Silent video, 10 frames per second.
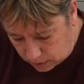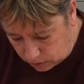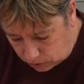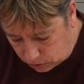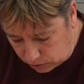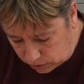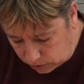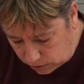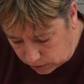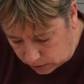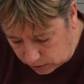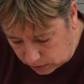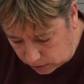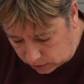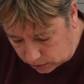don't do this
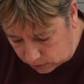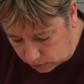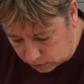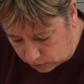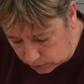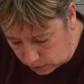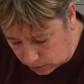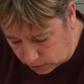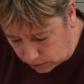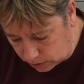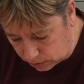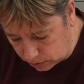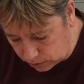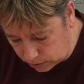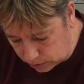technique. Oh, this one's a lot cleaner.